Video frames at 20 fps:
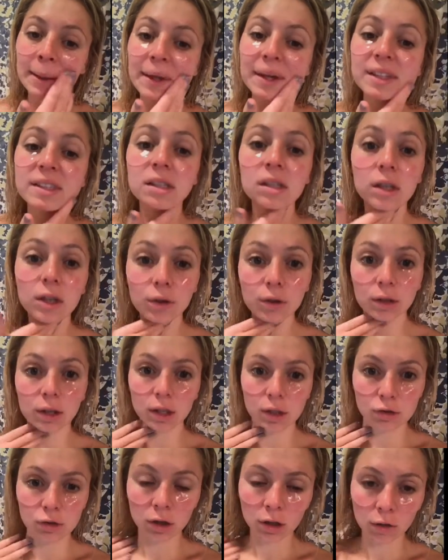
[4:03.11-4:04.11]
It's literally
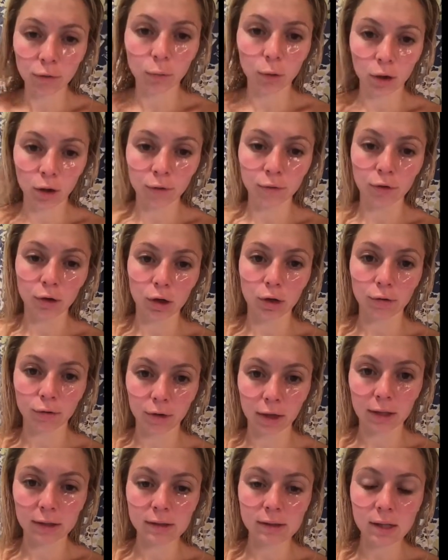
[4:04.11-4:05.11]
a drink of water for your
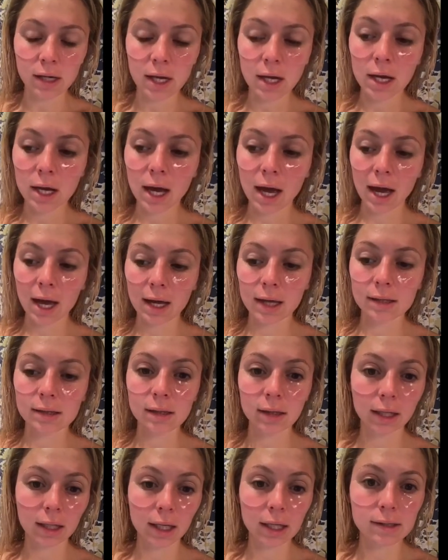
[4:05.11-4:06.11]
face. And
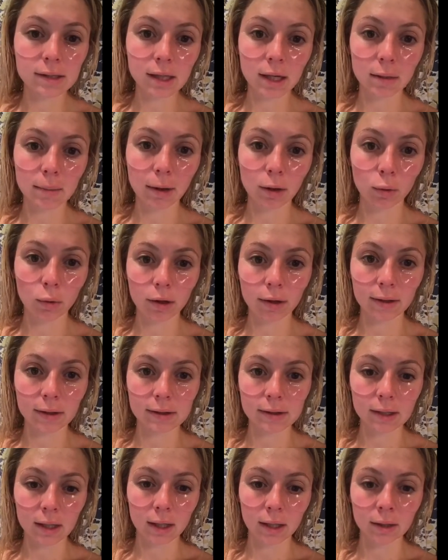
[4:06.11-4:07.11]
like I said about oily
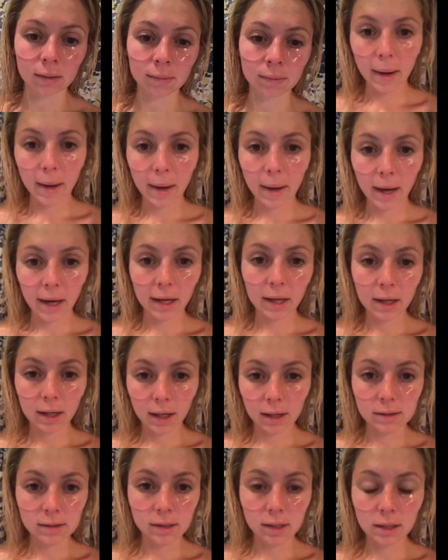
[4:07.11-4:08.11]
skin,
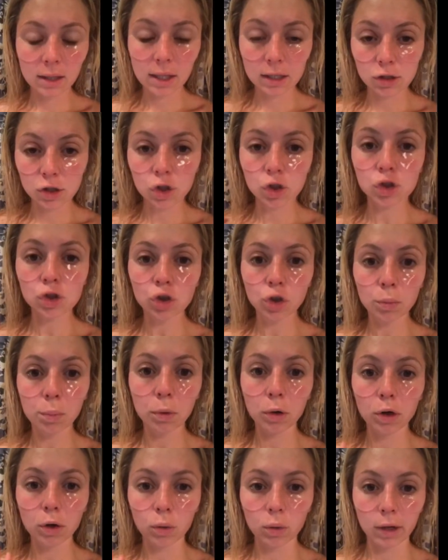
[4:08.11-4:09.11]
cousin has
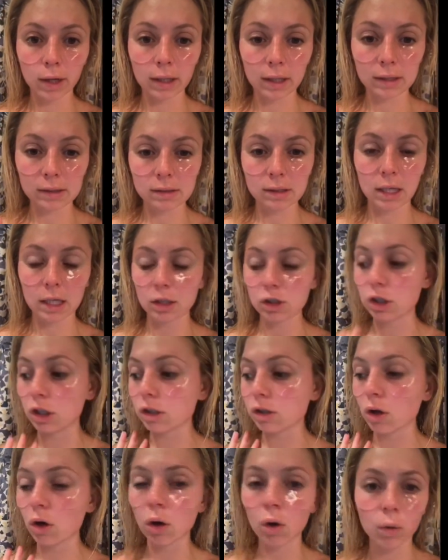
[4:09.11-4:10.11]
super oily skin.
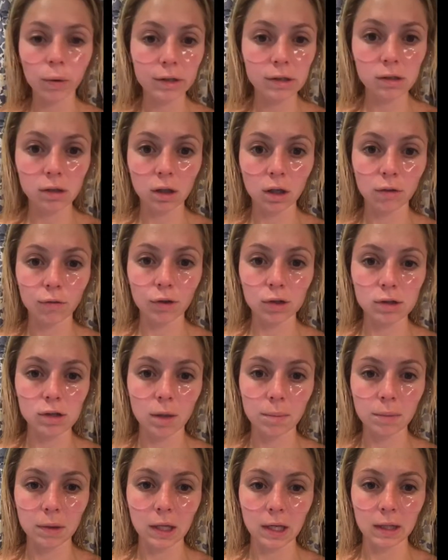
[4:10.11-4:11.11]
She's always looking for
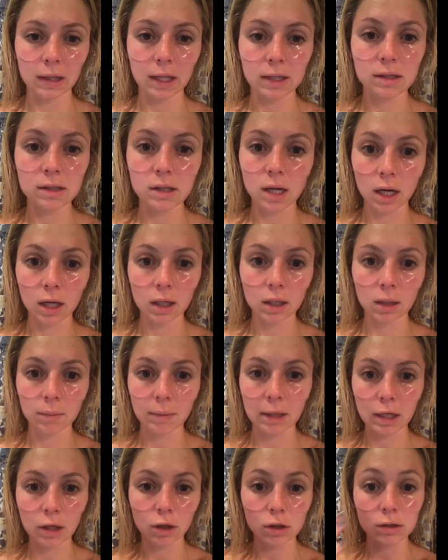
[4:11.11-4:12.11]
something that's not going to
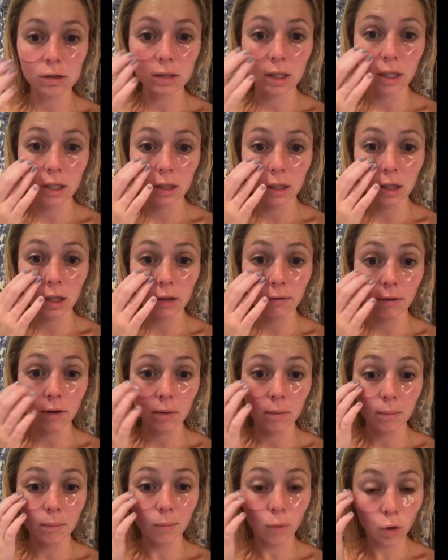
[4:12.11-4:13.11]
make her skin
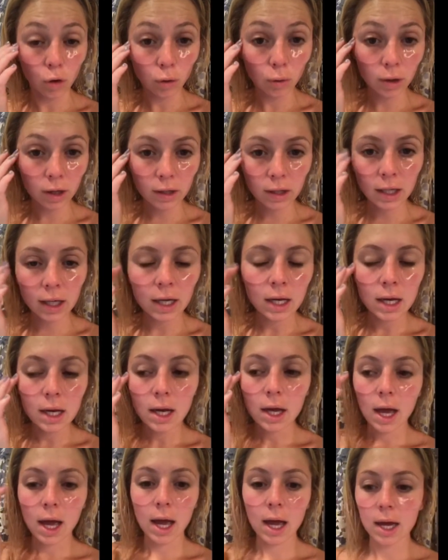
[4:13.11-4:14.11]
even more oily.
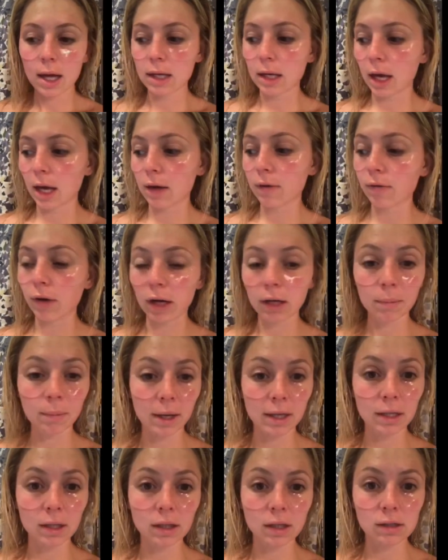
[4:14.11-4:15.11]
And I
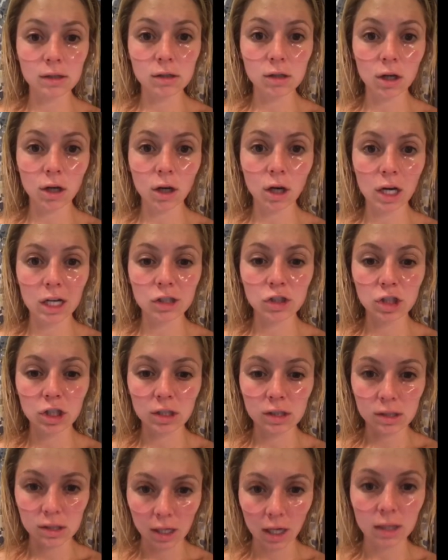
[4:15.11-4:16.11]
recommended this to her, and she
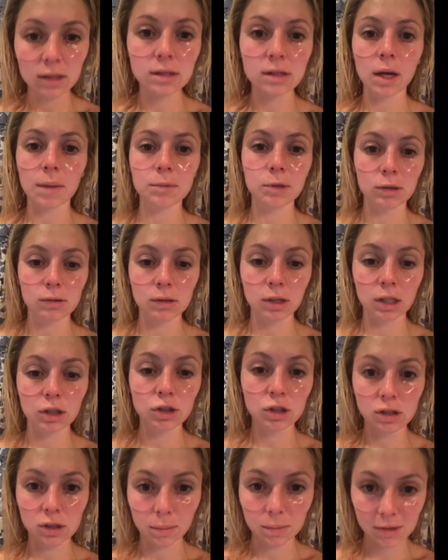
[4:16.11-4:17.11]
has not stopped using it.
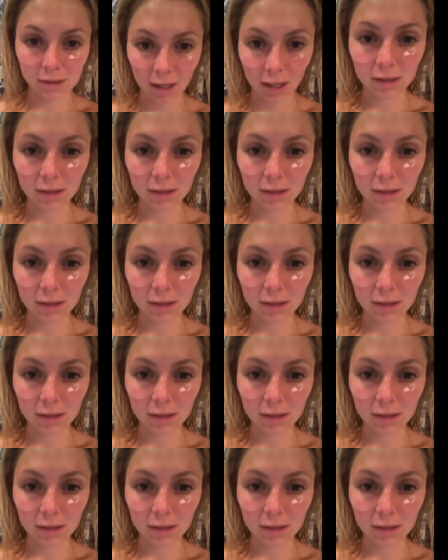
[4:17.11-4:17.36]
She's obsessed.